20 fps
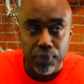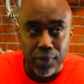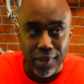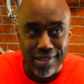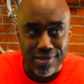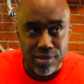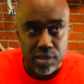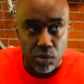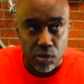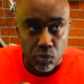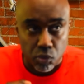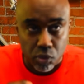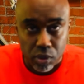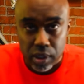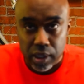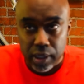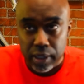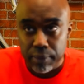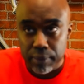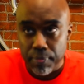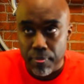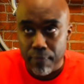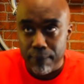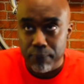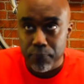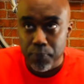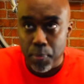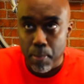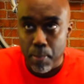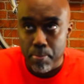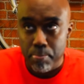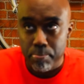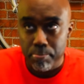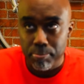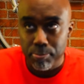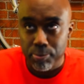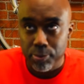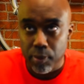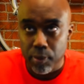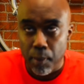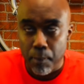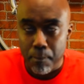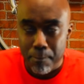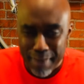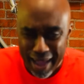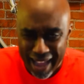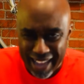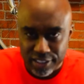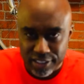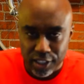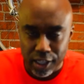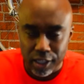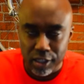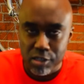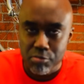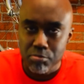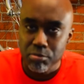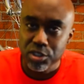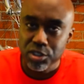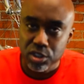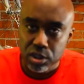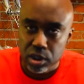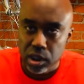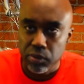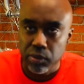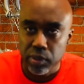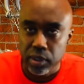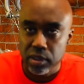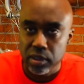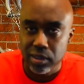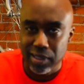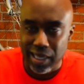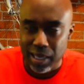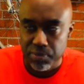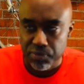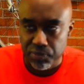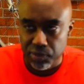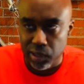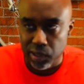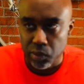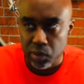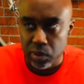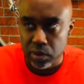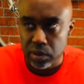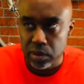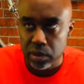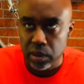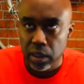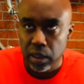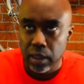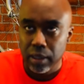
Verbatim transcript: It's a really masculine, mysterious type fragrance